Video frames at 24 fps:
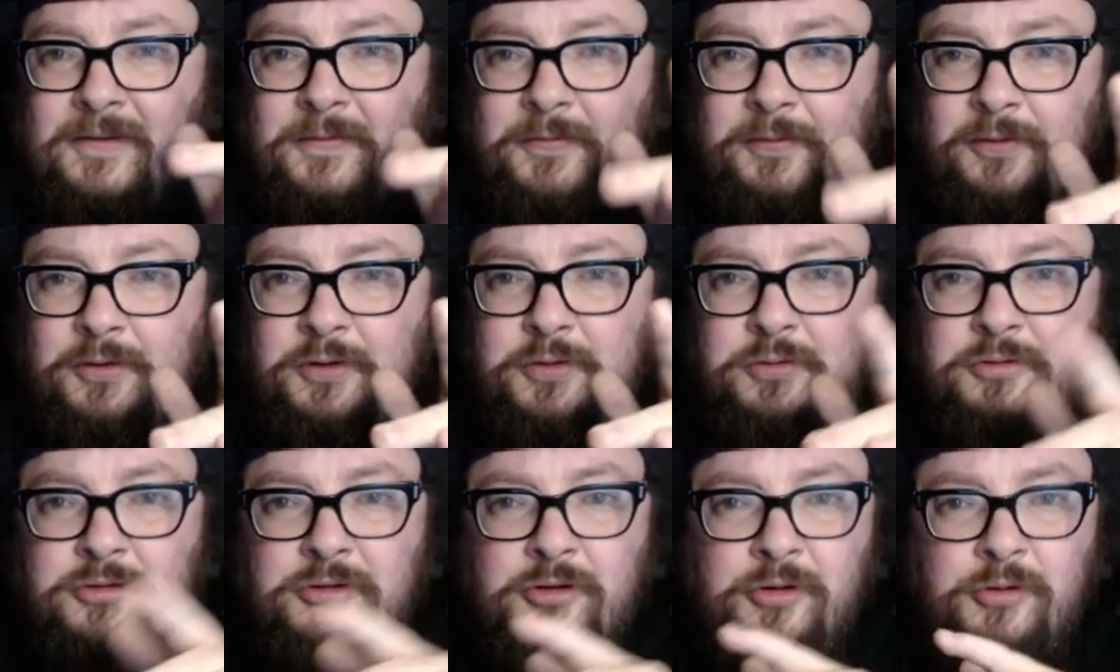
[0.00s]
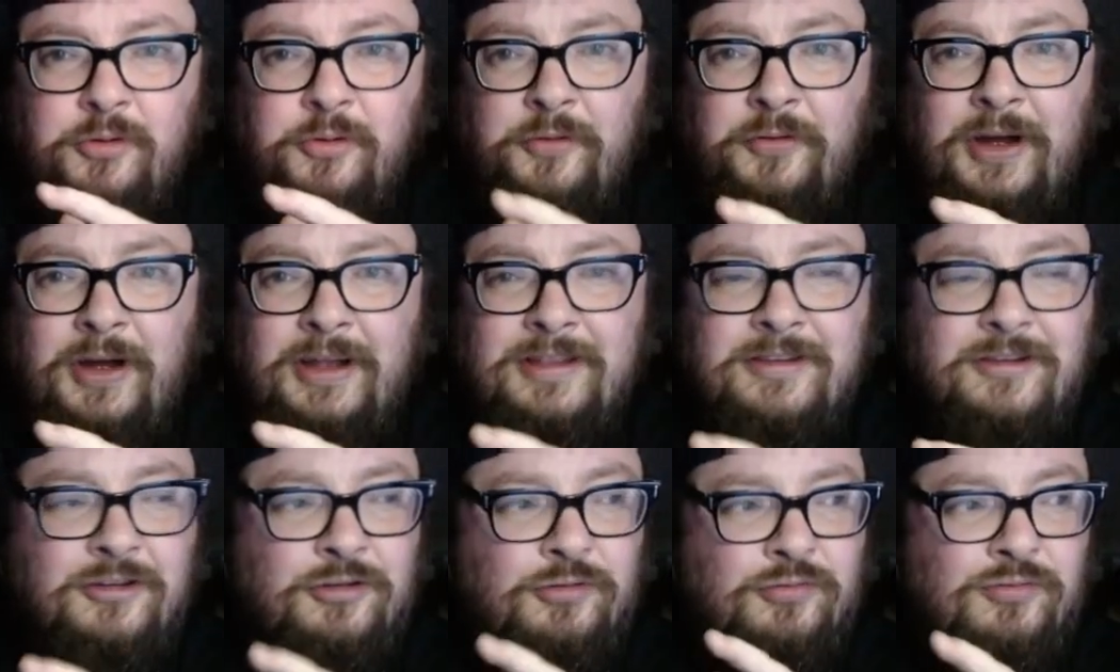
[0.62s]
Flew's got to have
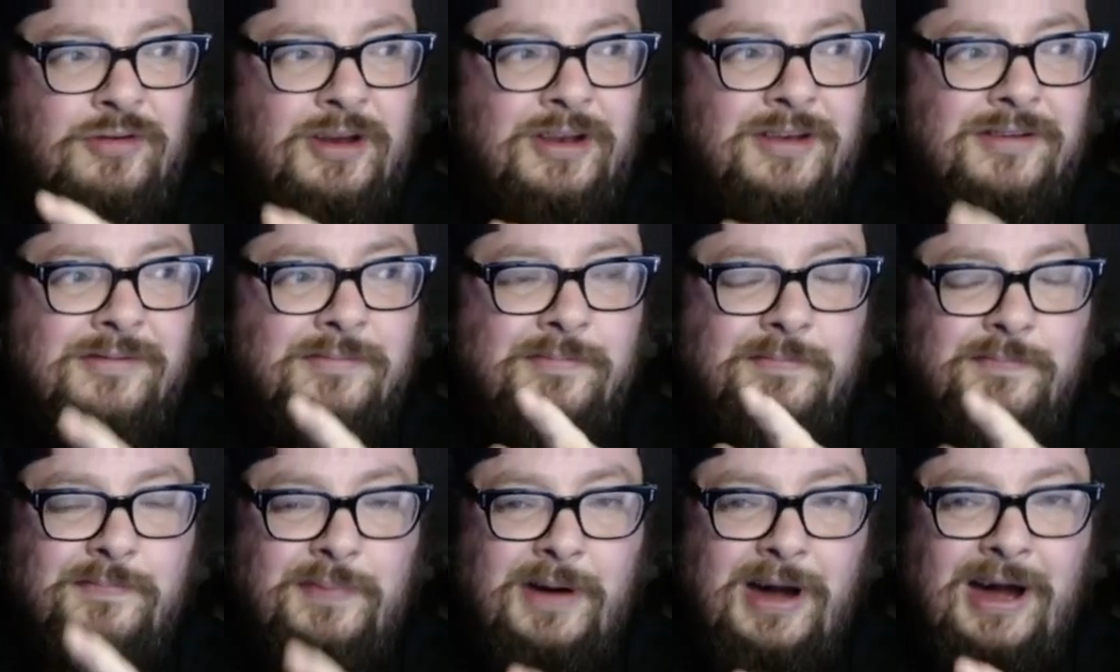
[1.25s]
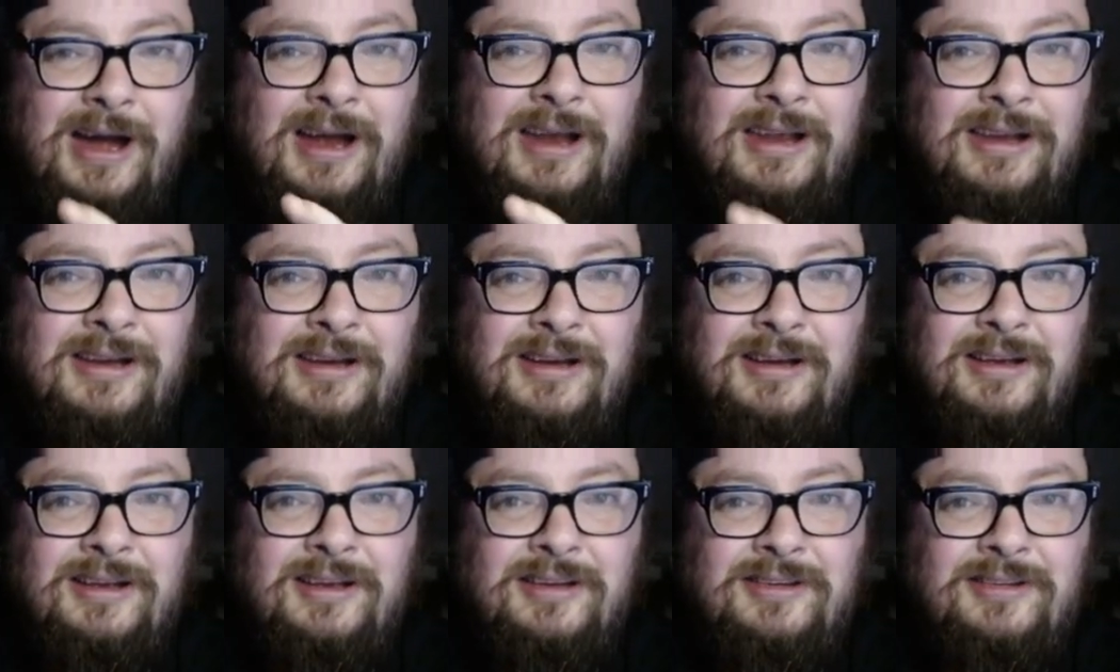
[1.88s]
had this written
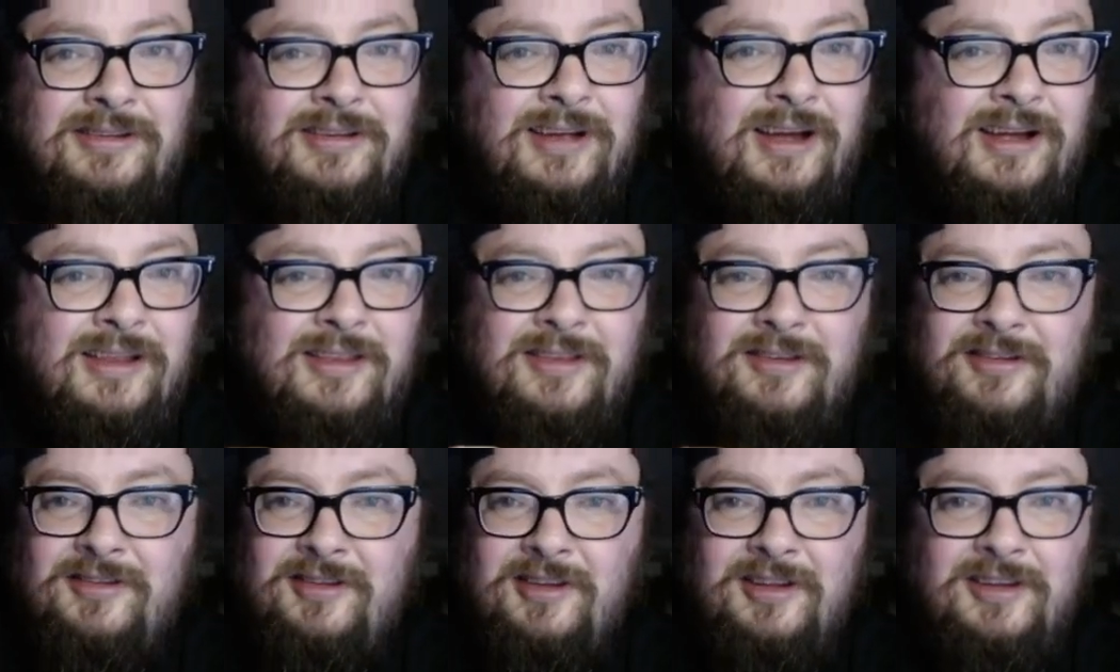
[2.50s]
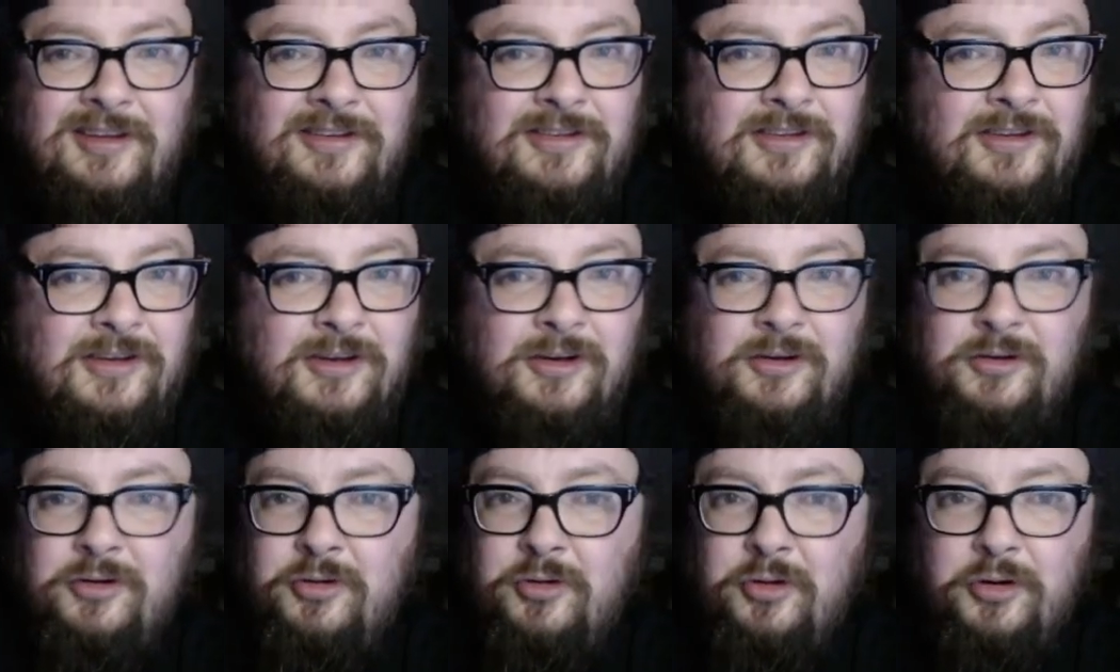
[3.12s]
by a
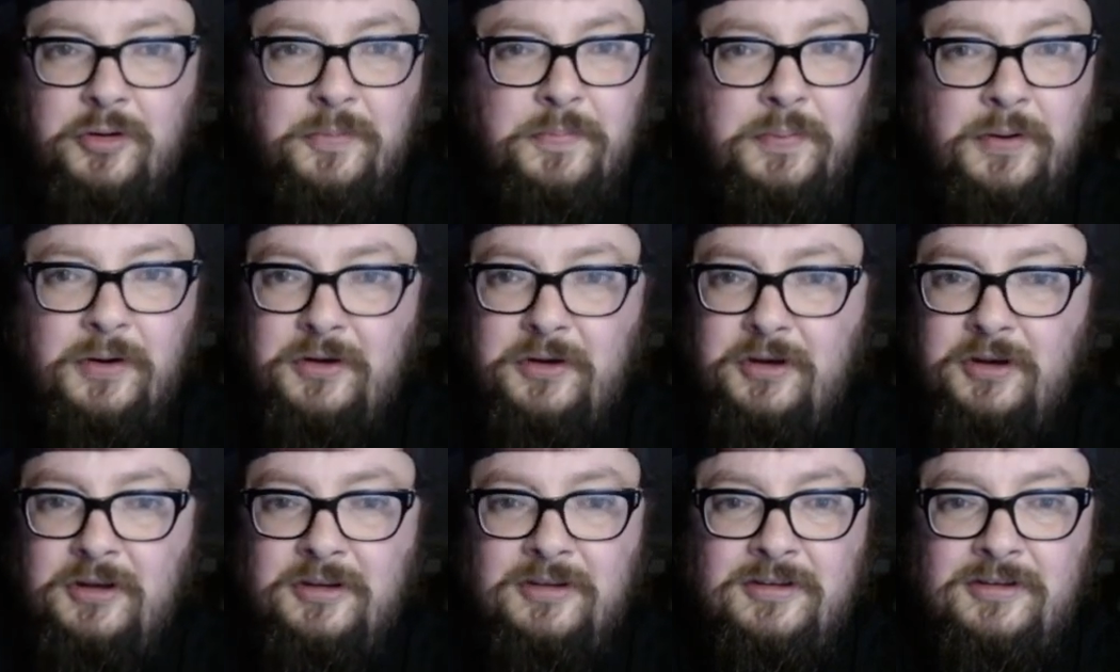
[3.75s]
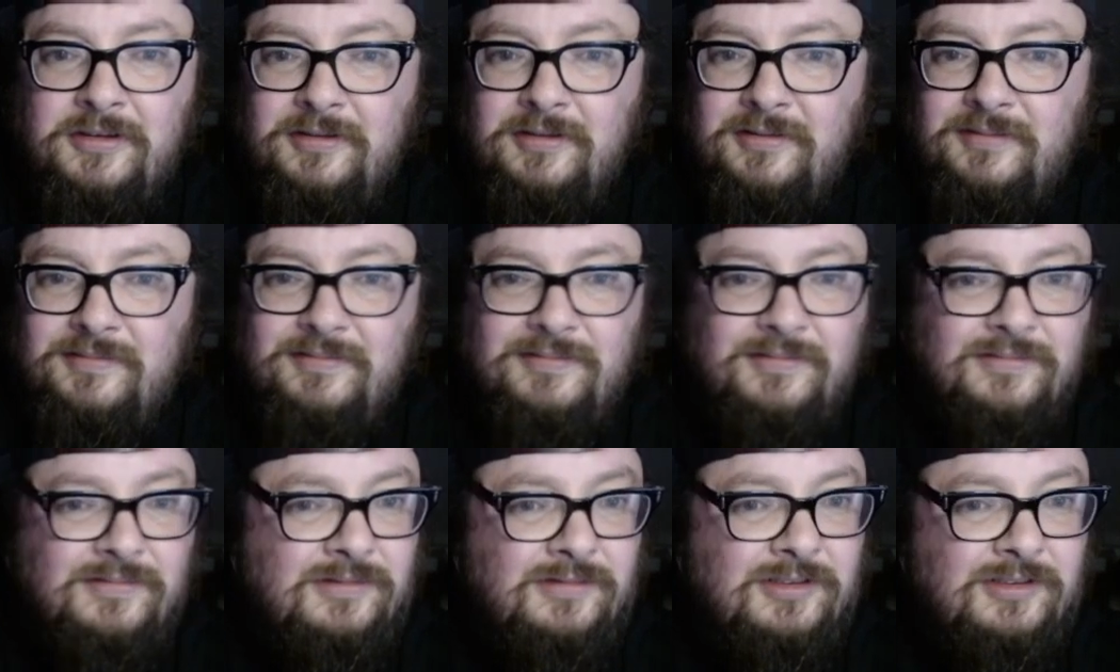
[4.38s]
solicitor, court-appointed
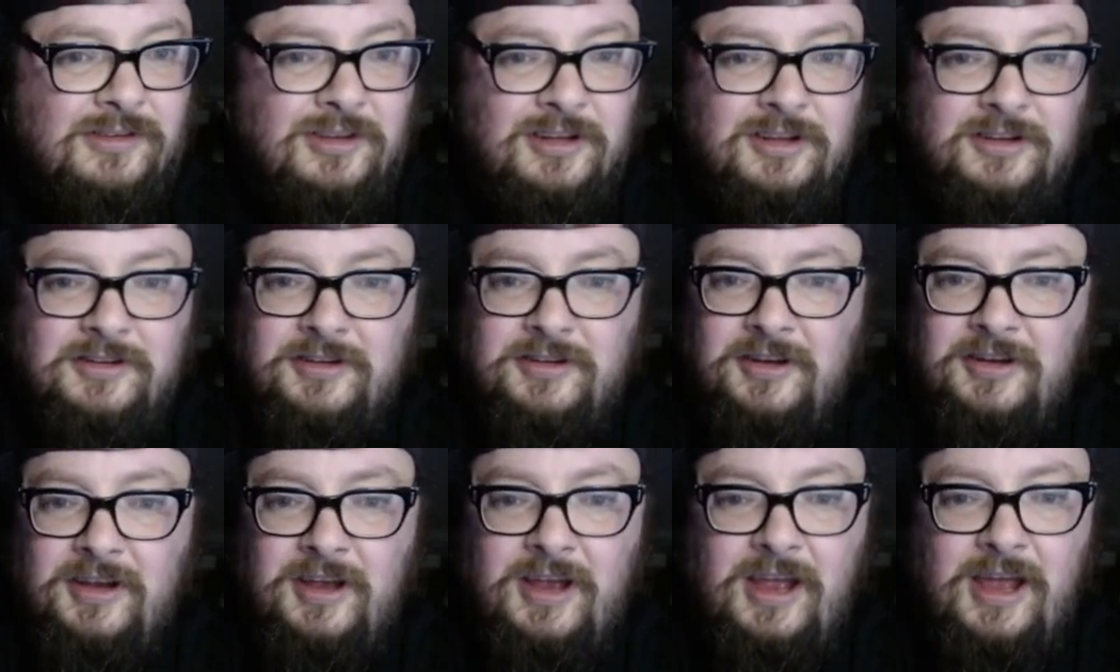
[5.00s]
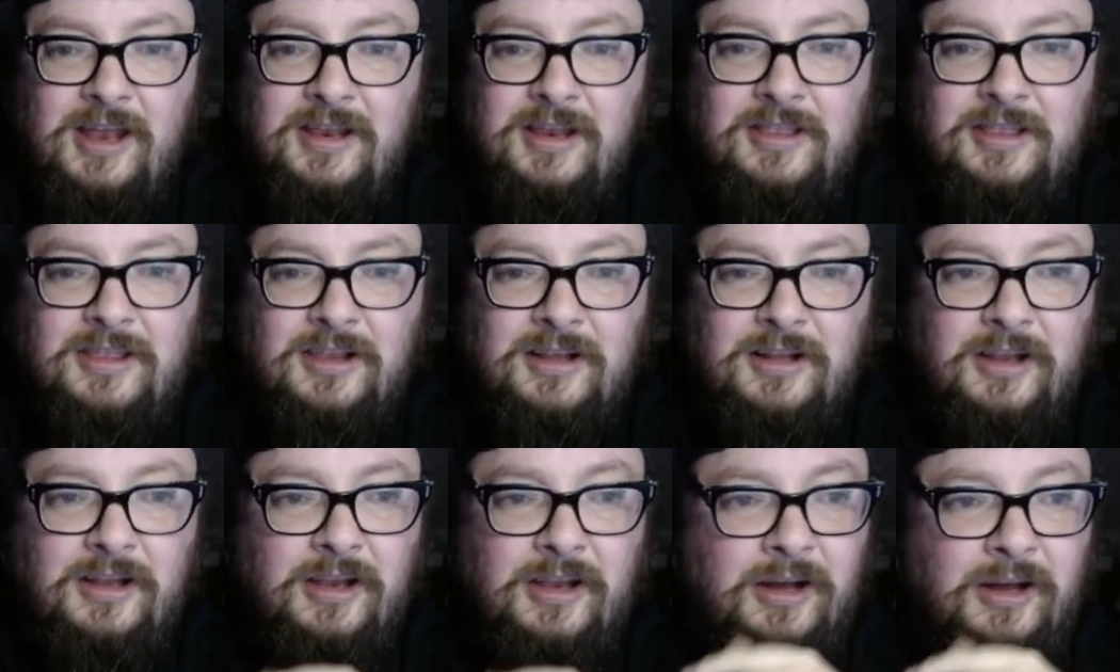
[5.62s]
solicitor,
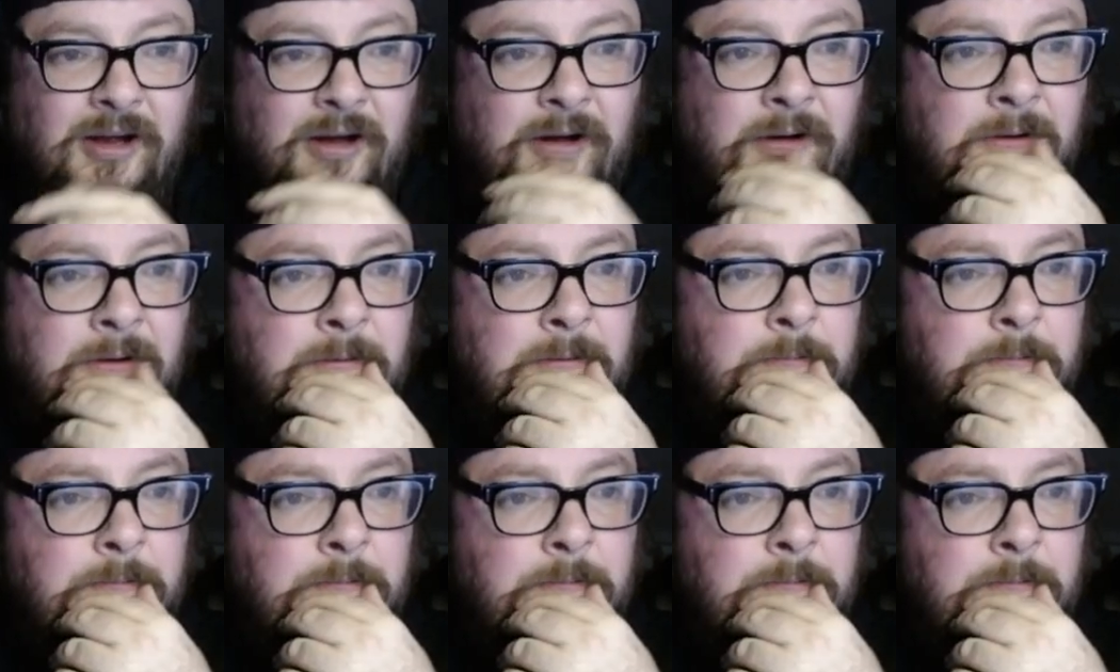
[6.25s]
anything like that.